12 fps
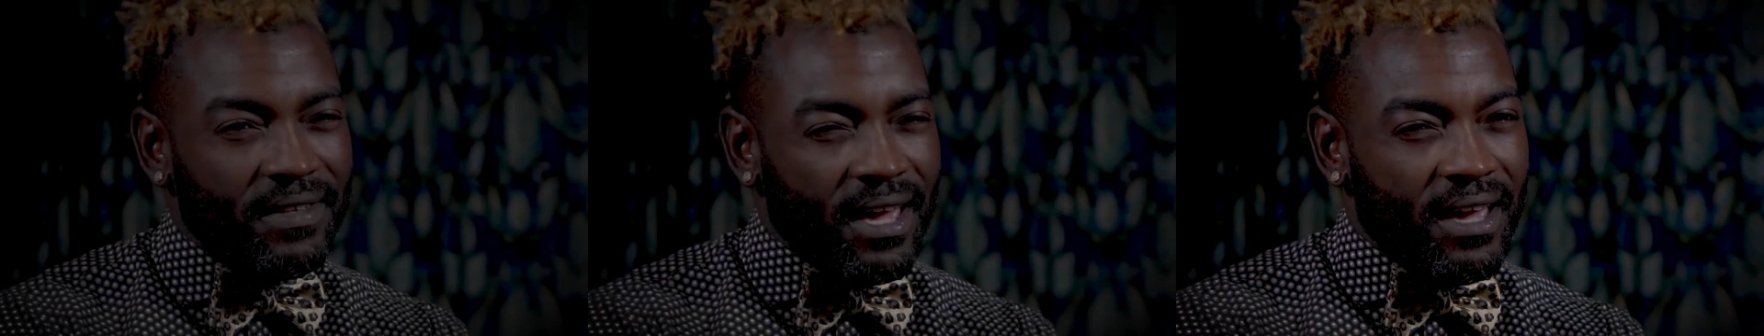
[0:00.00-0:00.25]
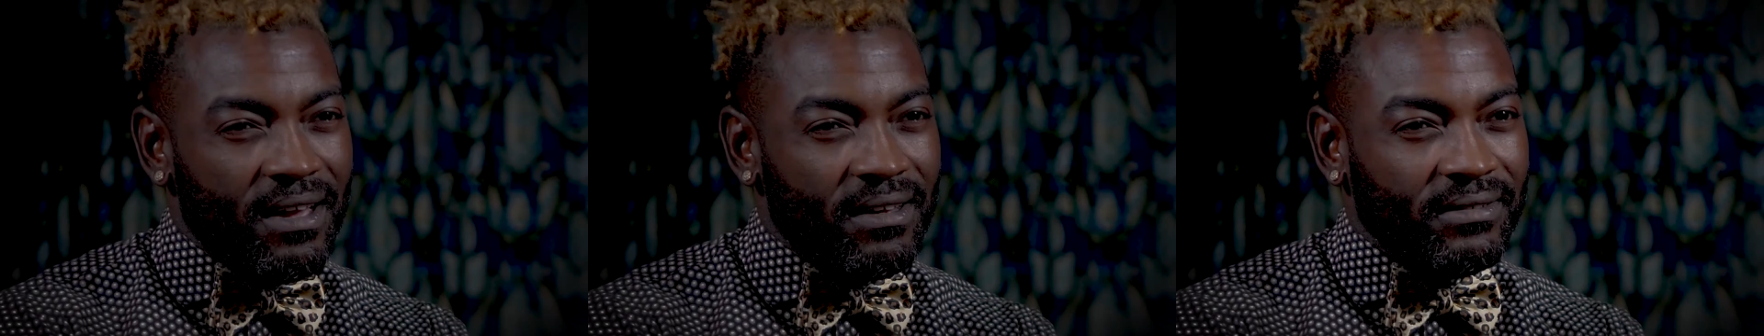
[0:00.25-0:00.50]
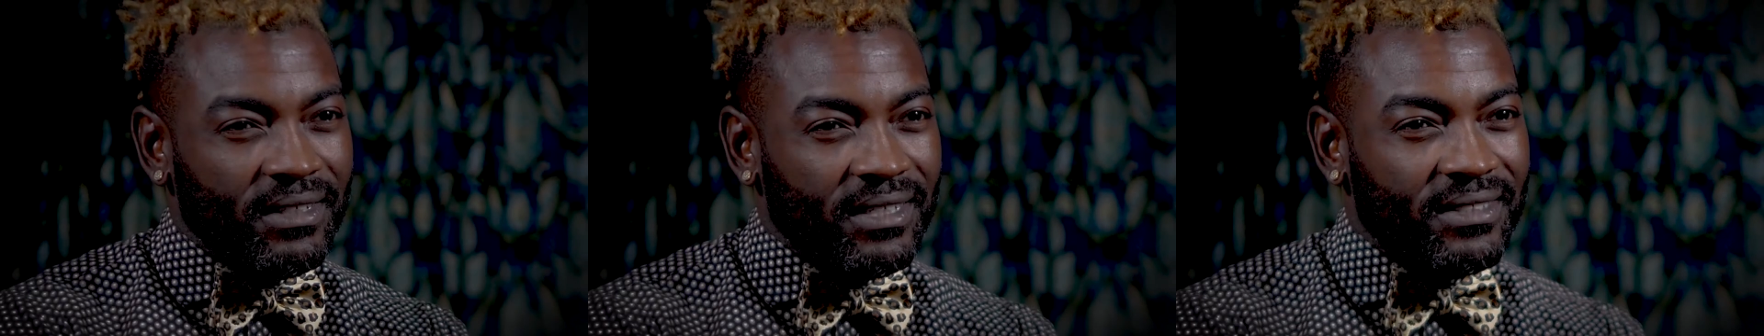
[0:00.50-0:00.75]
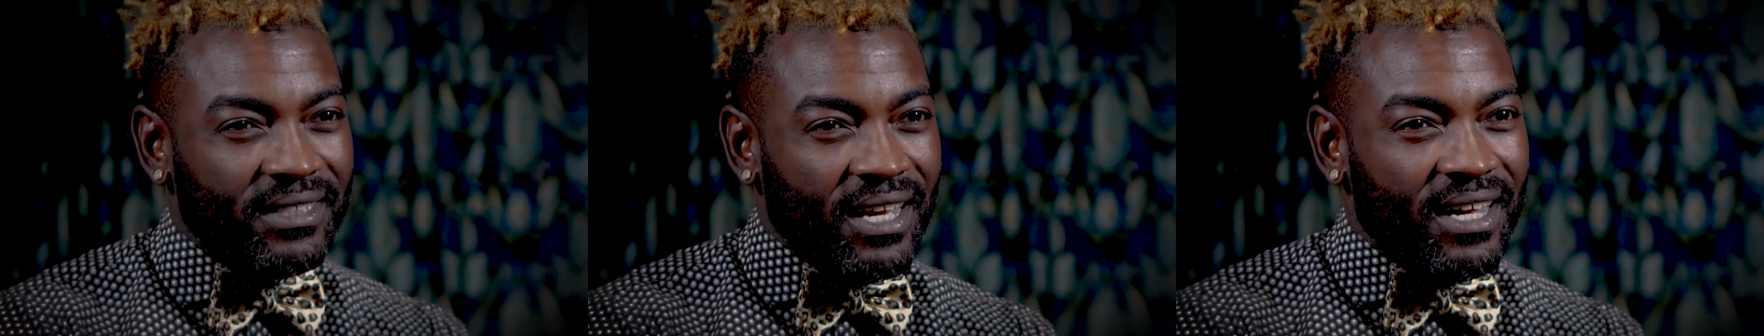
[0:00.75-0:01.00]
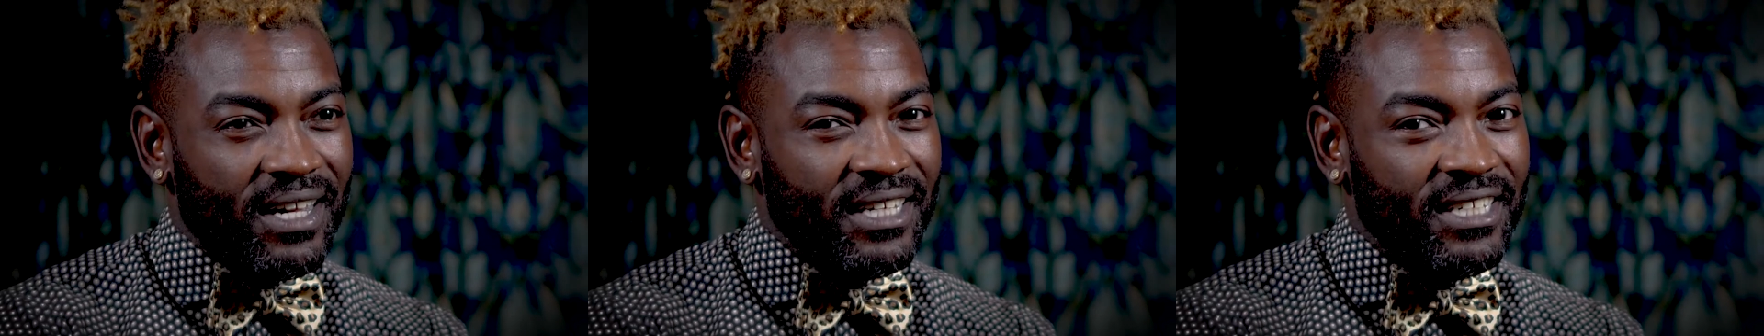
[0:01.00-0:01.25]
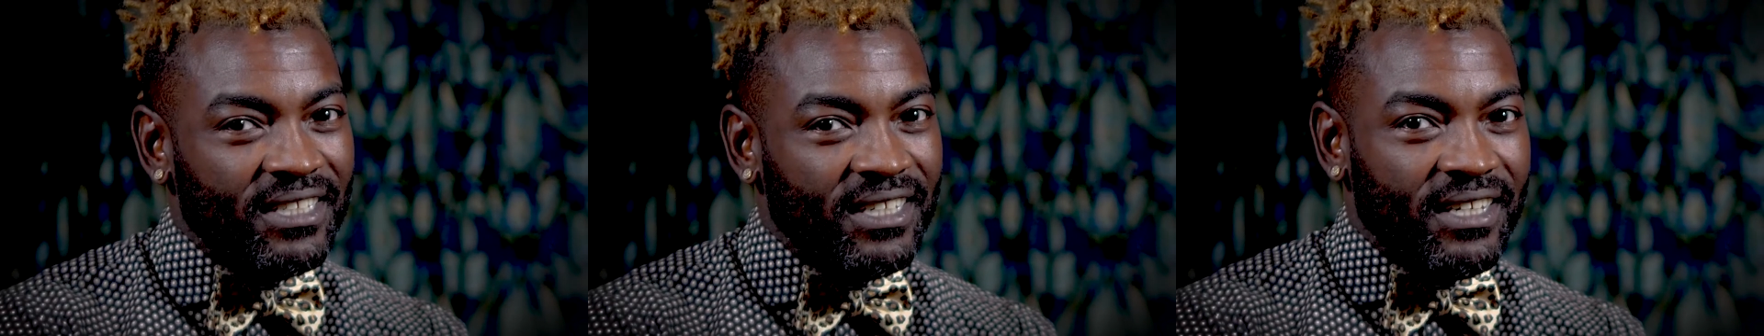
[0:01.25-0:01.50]
down
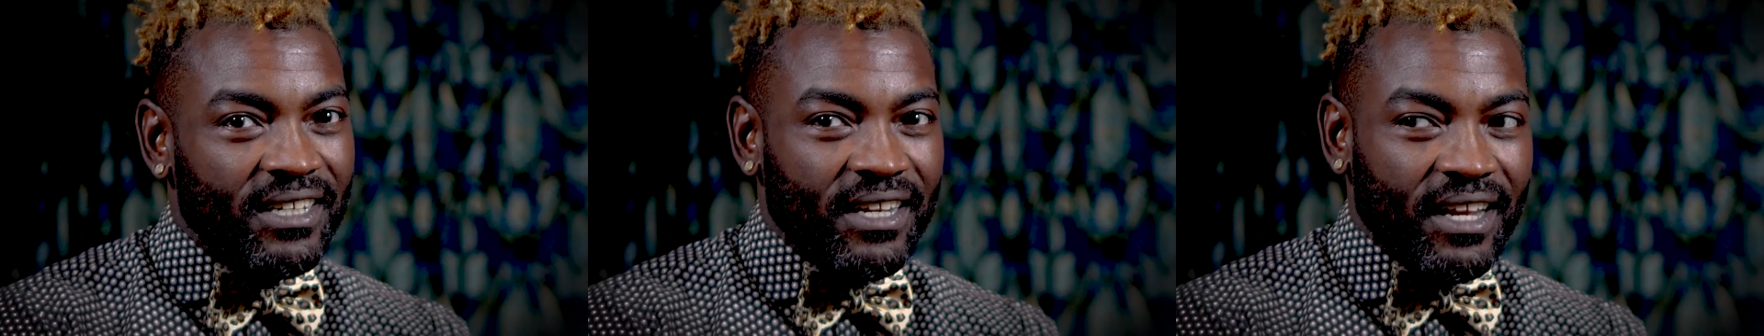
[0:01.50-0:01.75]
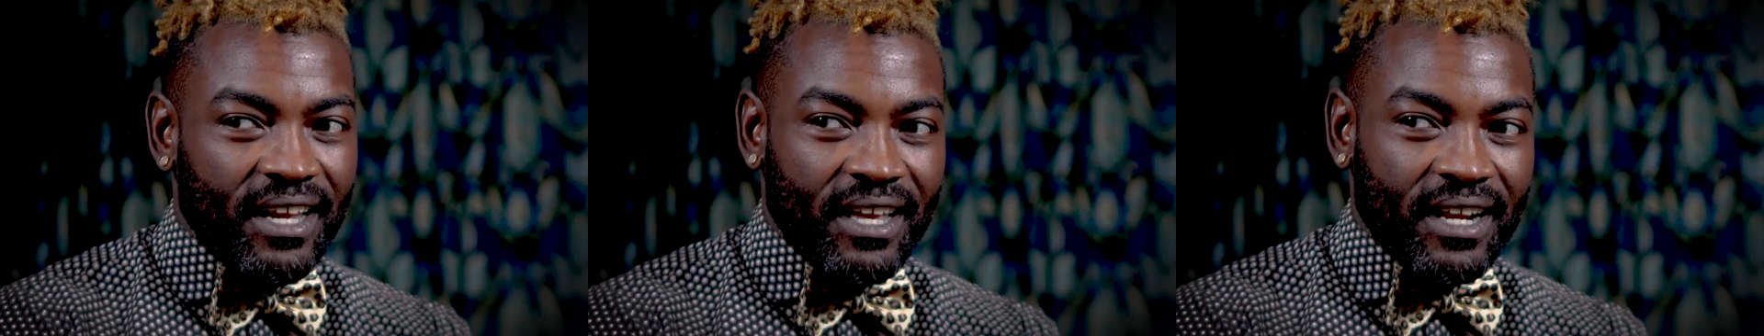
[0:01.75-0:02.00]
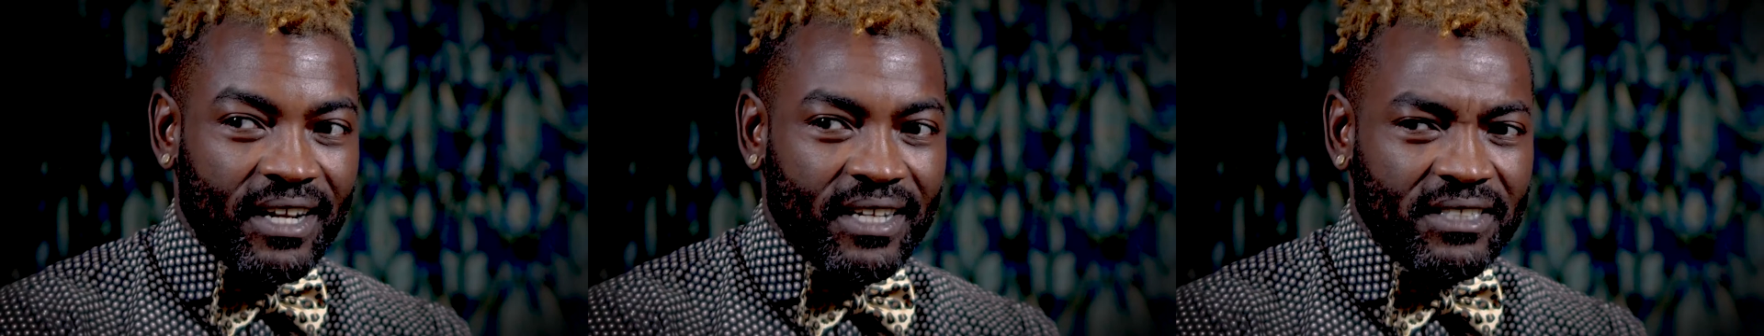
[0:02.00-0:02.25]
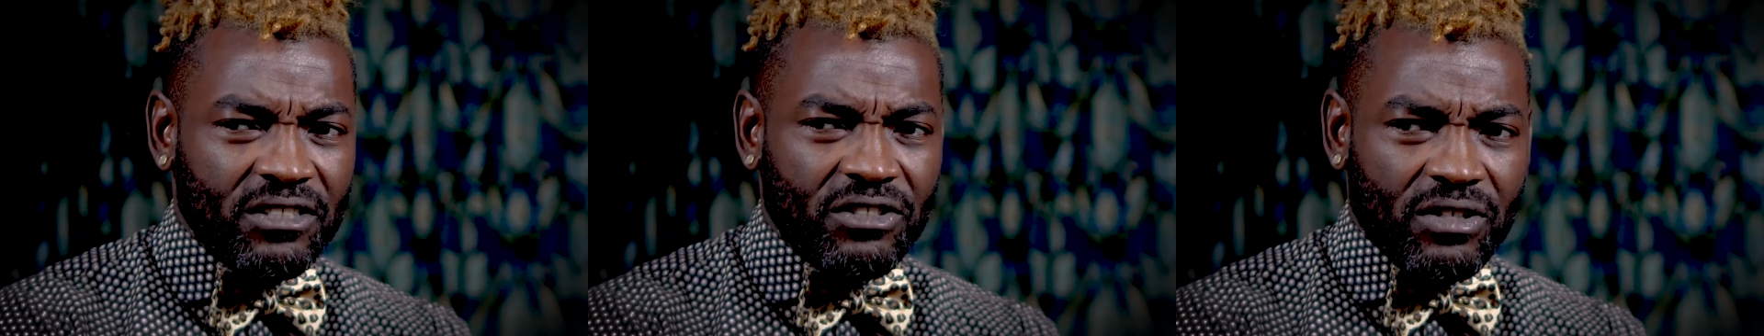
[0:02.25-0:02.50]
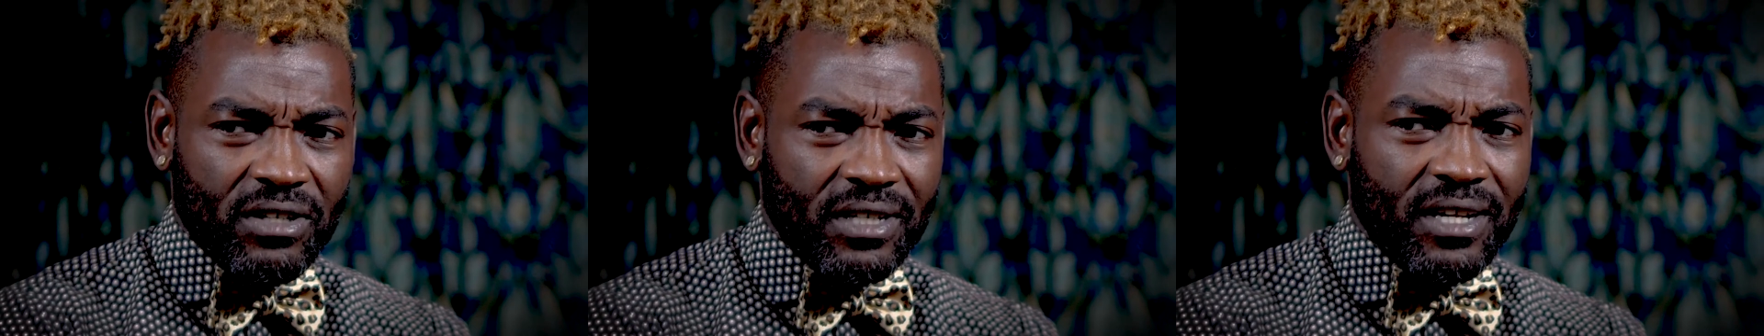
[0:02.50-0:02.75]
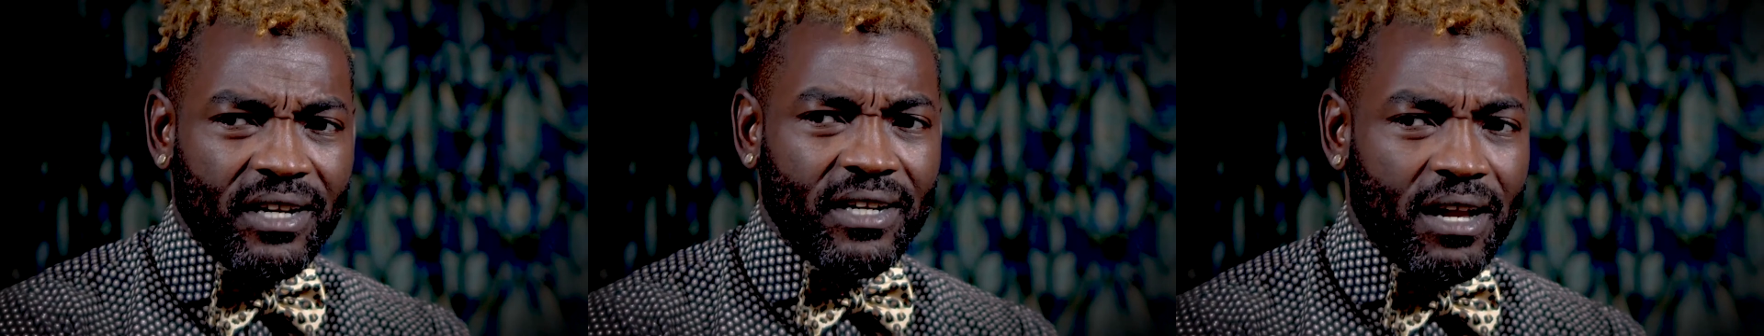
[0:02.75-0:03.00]
inside, and I guess it started
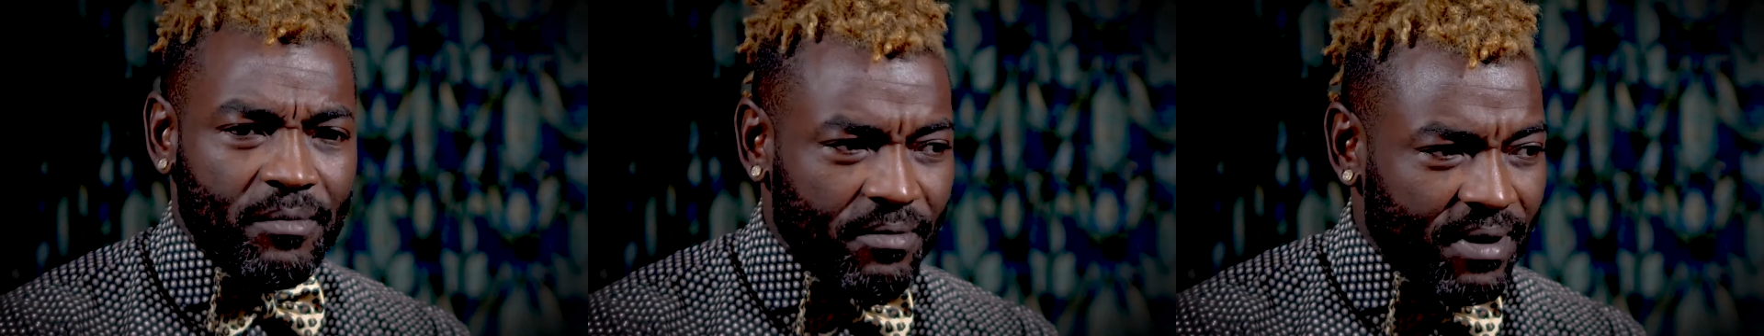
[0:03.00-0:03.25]
kind of coming